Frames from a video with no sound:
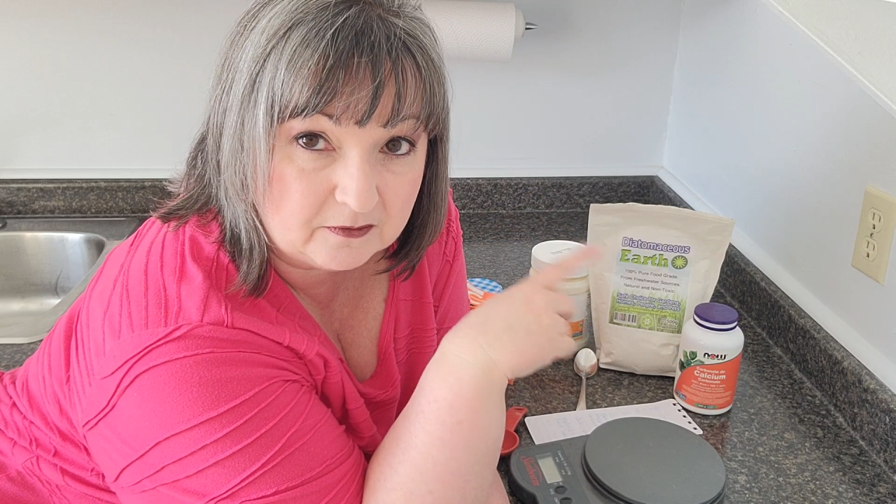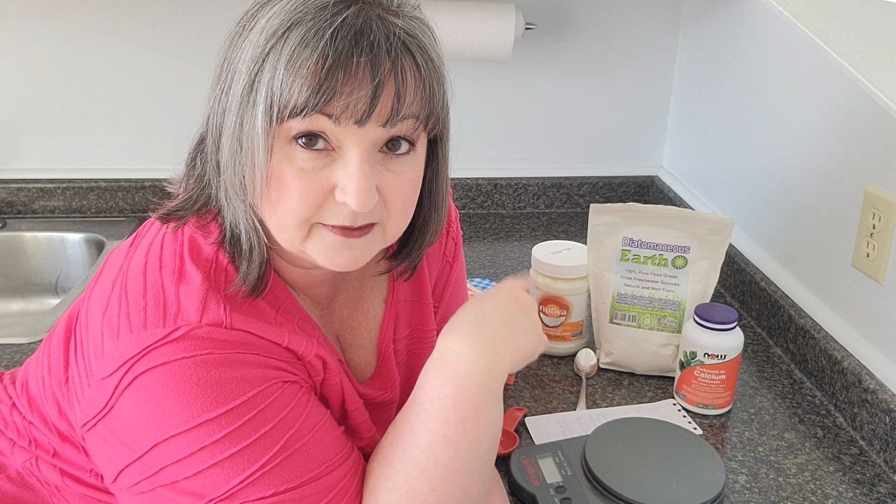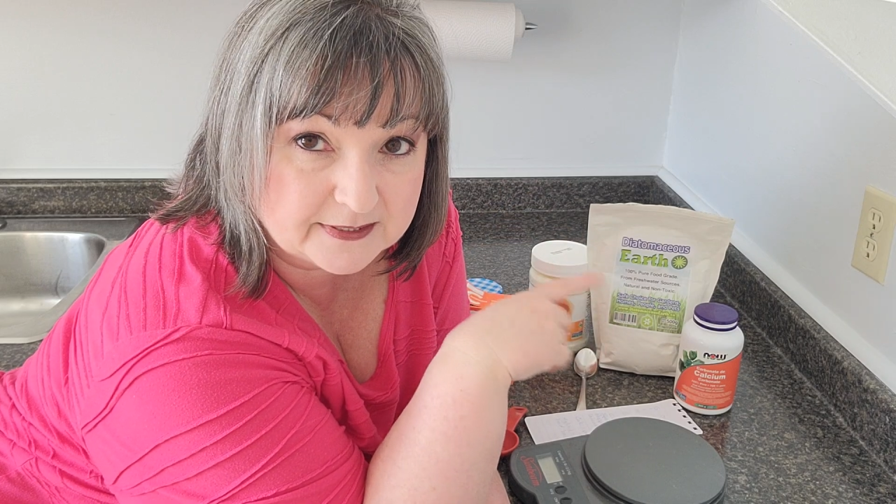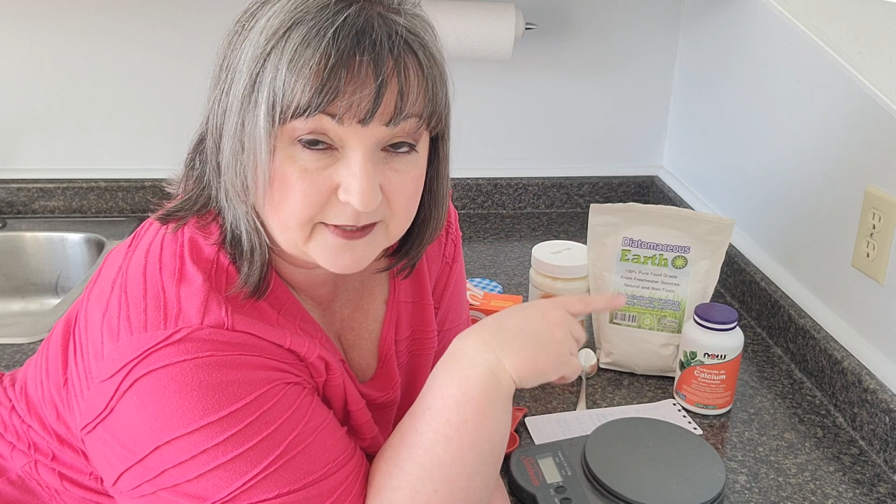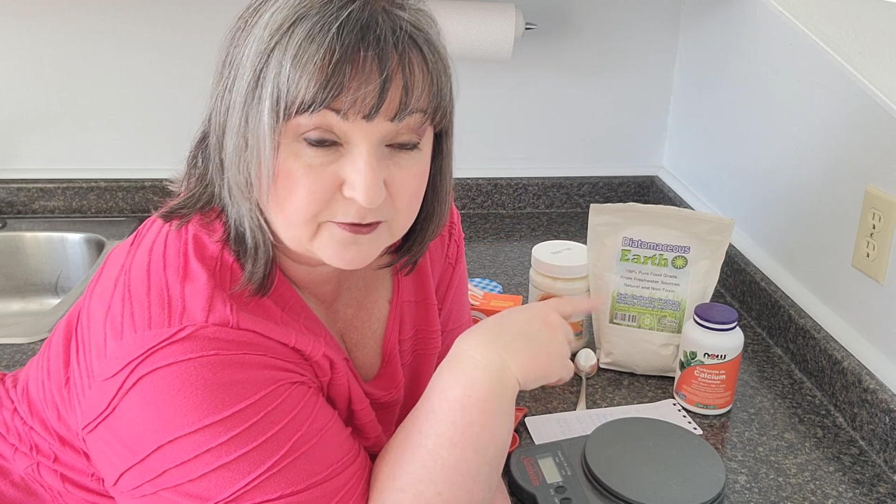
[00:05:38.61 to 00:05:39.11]
all
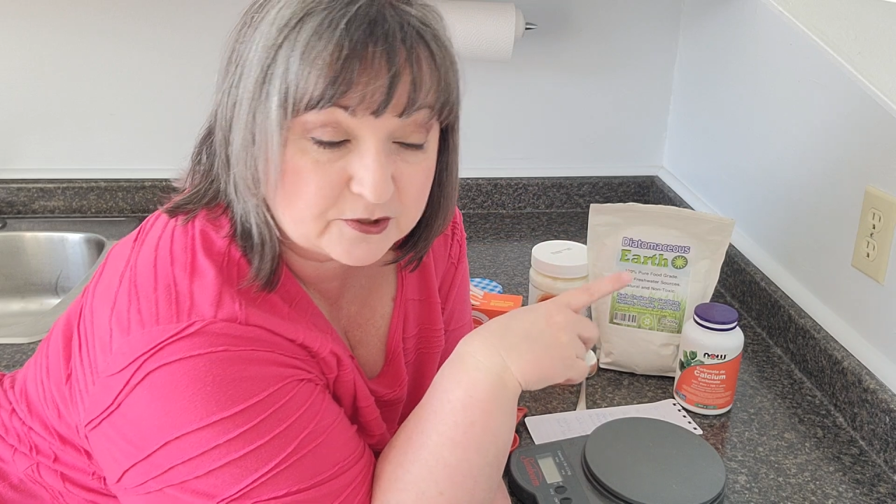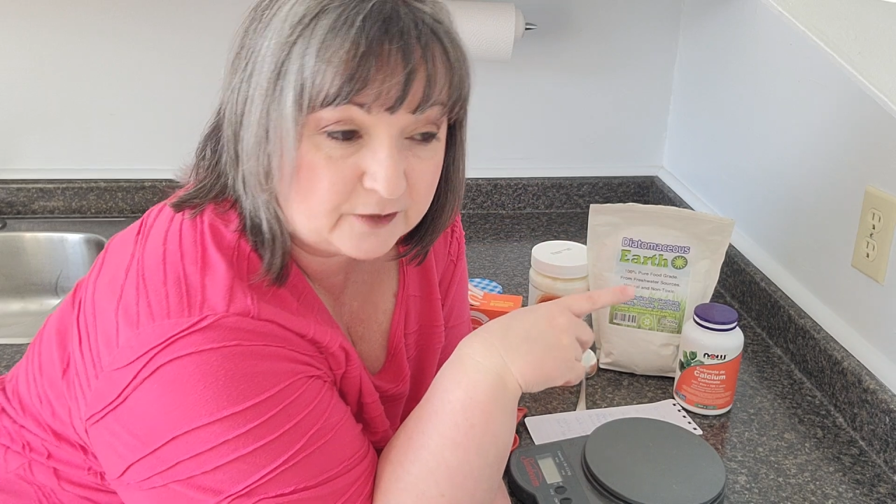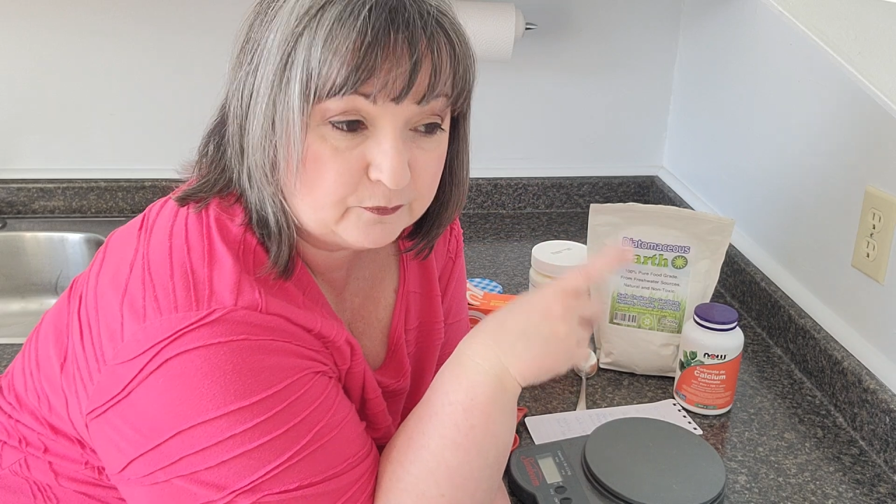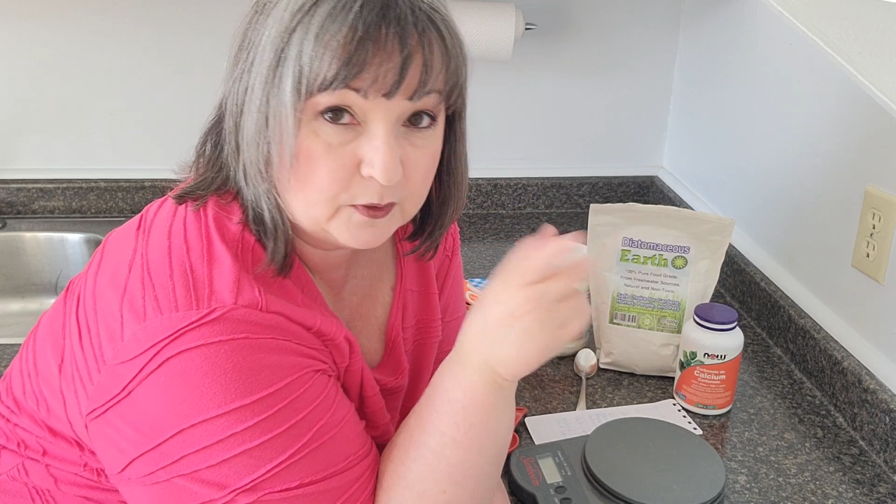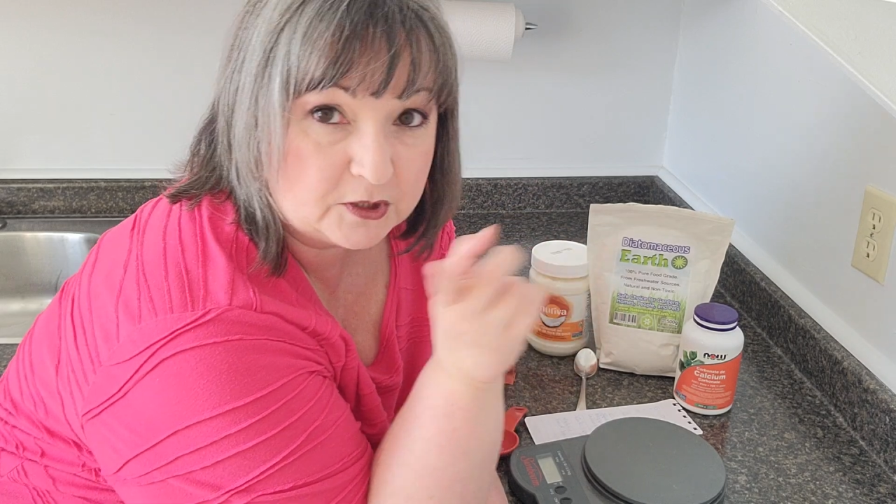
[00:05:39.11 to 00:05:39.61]
this other
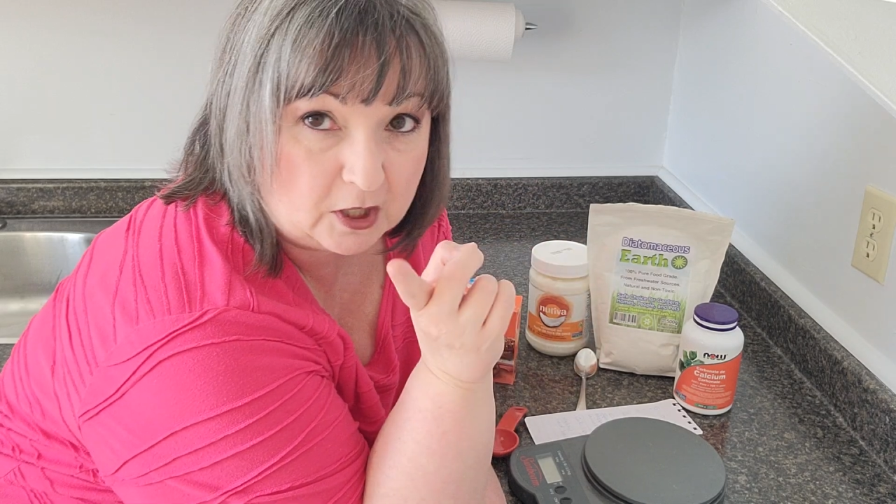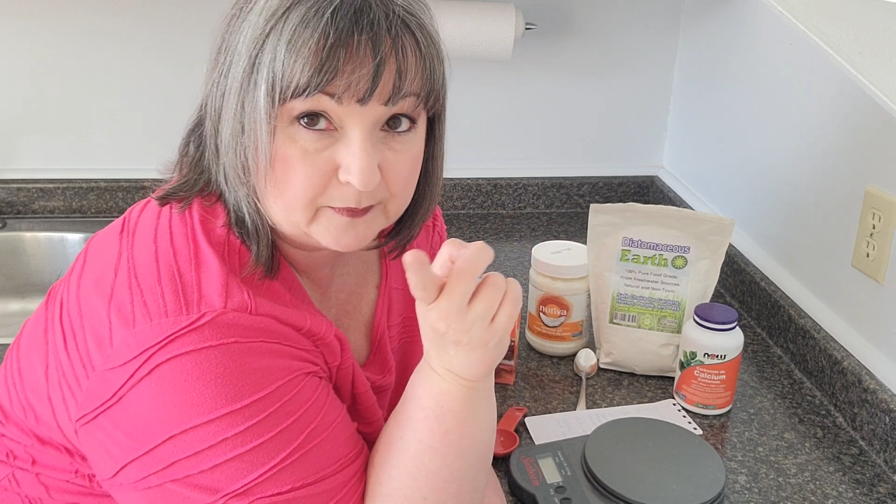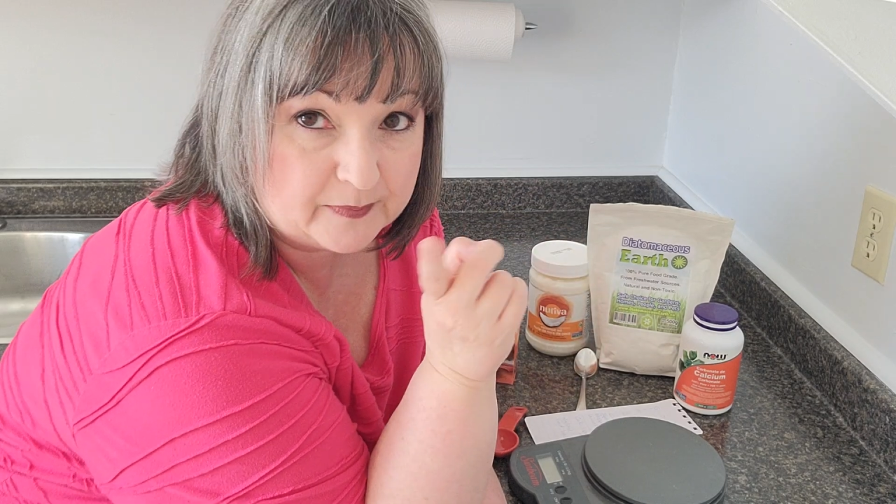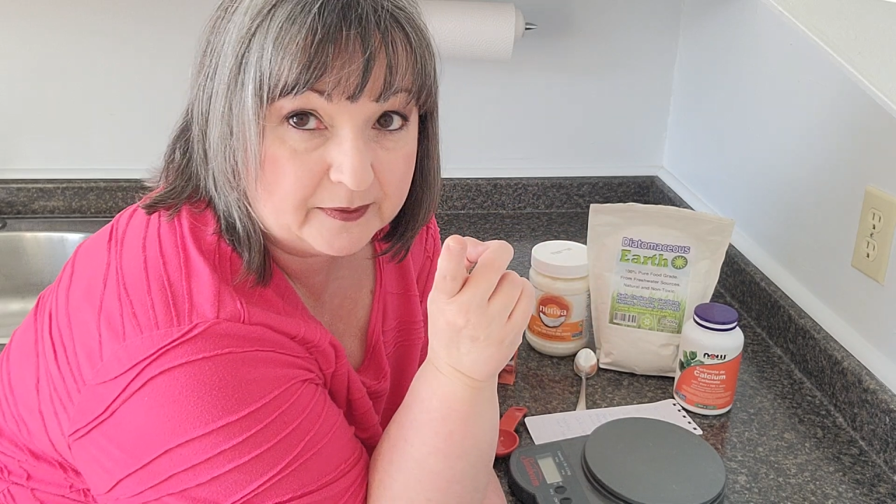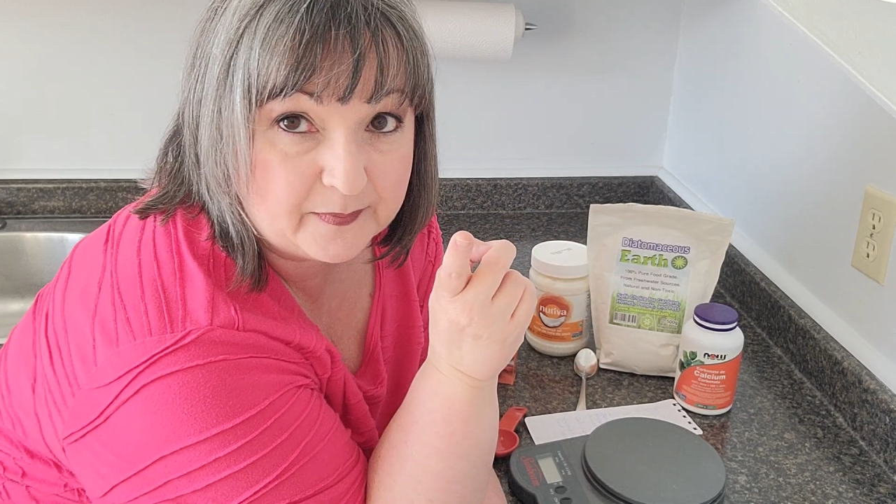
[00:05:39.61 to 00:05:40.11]
stuff we're going to
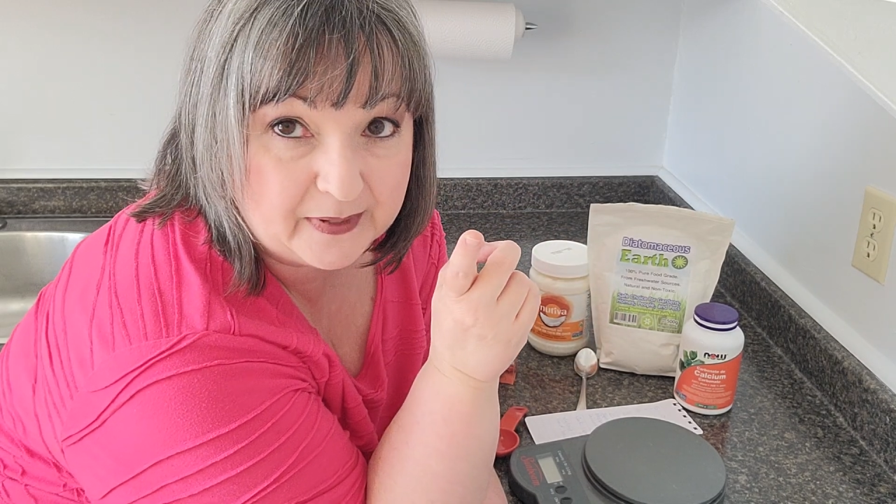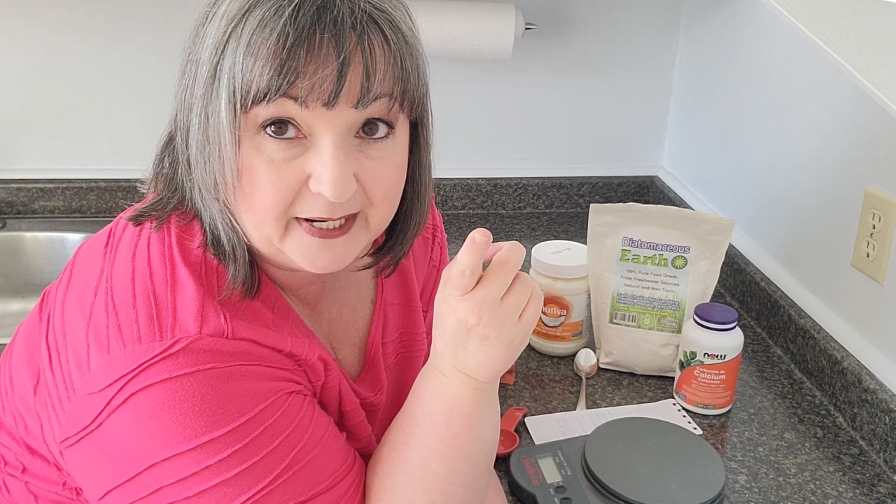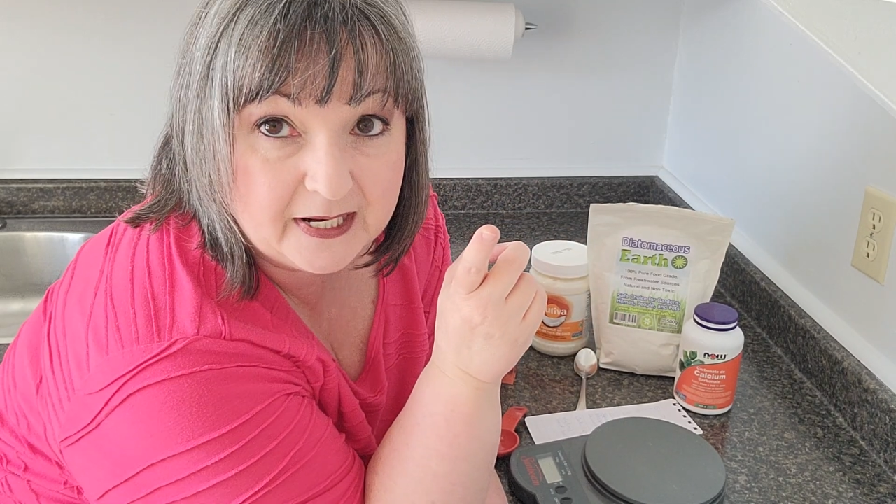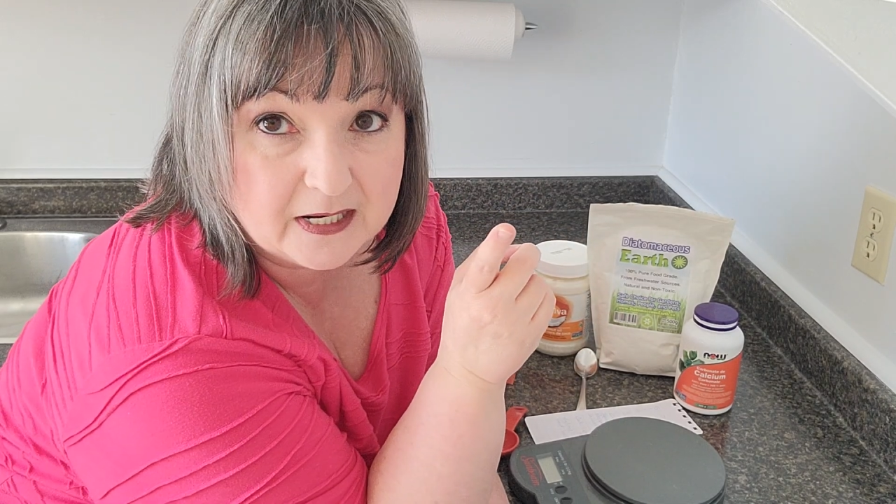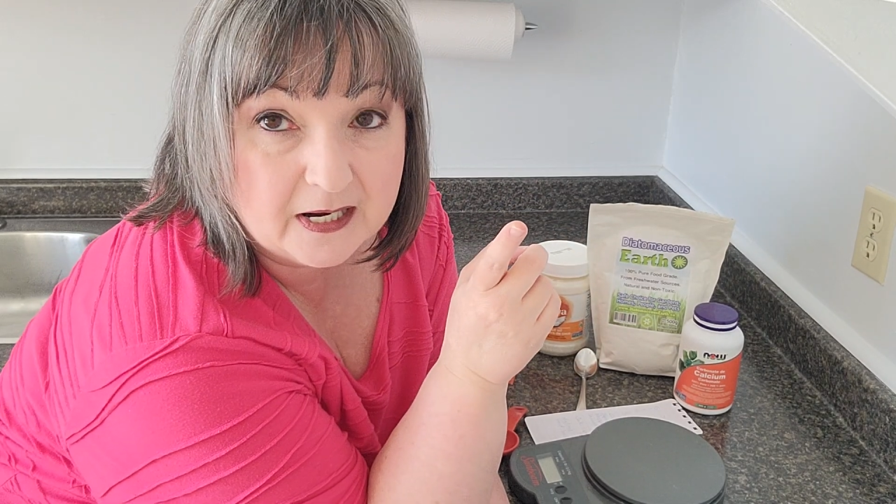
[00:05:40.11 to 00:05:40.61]
talk about in a minute.